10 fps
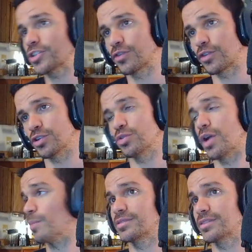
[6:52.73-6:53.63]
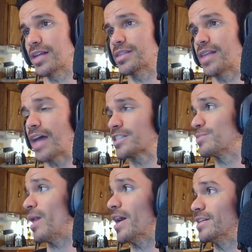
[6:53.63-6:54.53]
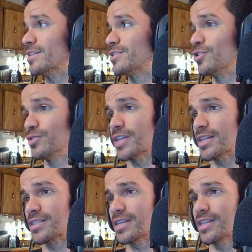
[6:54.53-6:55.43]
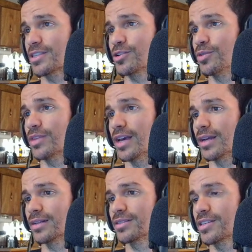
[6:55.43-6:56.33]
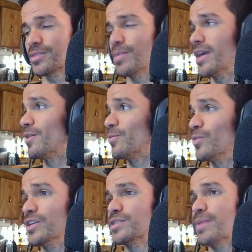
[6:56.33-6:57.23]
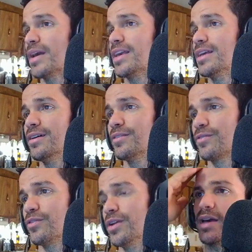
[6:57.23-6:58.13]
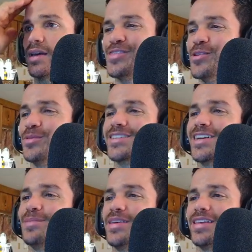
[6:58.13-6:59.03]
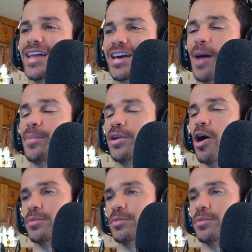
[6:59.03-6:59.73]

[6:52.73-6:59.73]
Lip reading: for newcomers. That's my 2 cents in this whole thing. Just make respecing free. No one's gonna be like up in arms